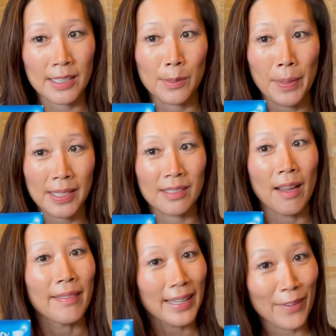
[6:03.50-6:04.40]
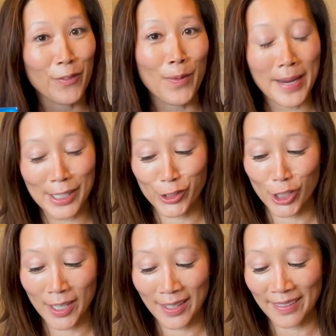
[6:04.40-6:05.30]
based on the
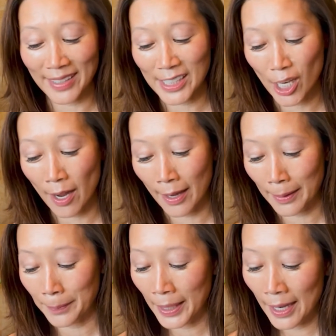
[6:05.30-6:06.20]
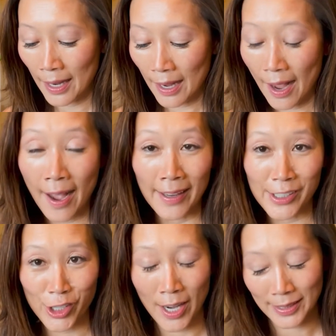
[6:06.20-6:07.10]
information at the time I
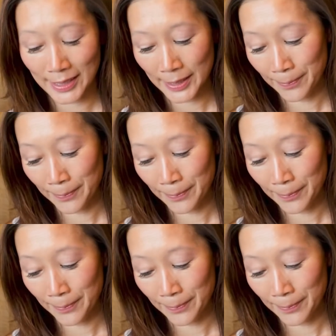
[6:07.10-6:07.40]
checked.